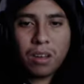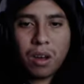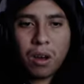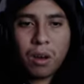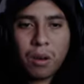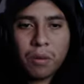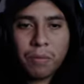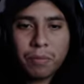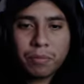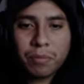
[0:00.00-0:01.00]

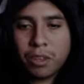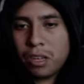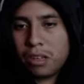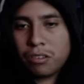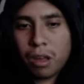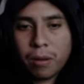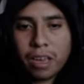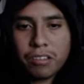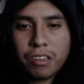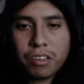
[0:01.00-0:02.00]
Um, so I'm
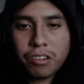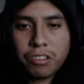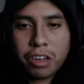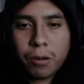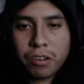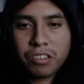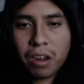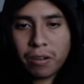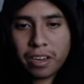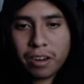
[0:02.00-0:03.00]
guessing there's secrets
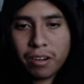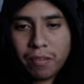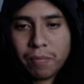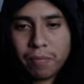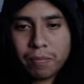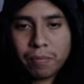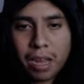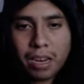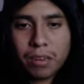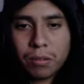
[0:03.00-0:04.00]
down here? Hmm,
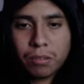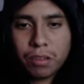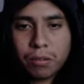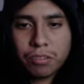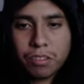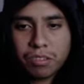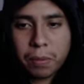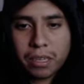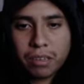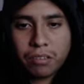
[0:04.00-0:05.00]
I didn't know there was
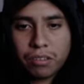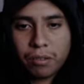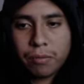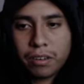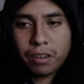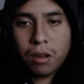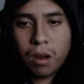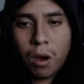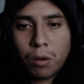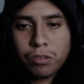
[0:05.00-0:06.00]
suspecting stuff in here.
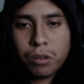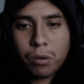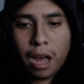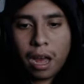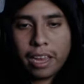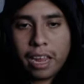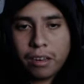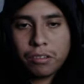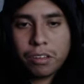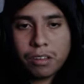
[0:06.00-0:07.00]
Oh, so I can't
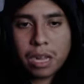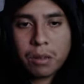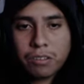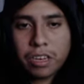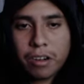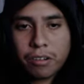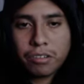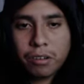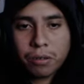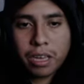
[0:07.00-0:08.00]
use the
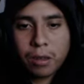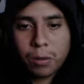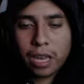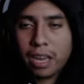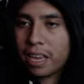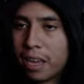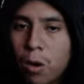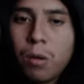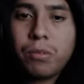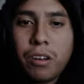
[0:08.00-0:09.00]
downstairs. Okay, okay. I can't
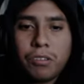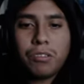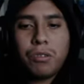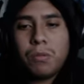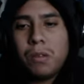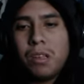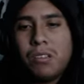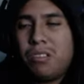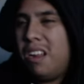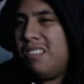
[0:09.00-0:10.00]
go upstairs too.
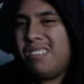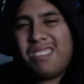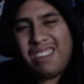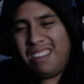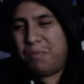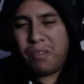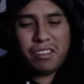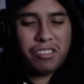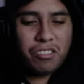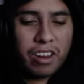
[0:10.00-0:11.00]
So that's that's
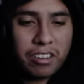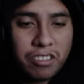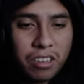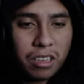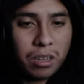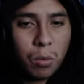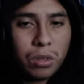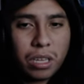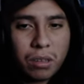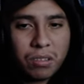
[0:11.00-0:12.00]
pretty strange.
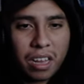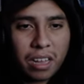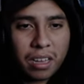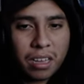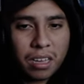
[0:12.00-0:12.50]
What the hell's that?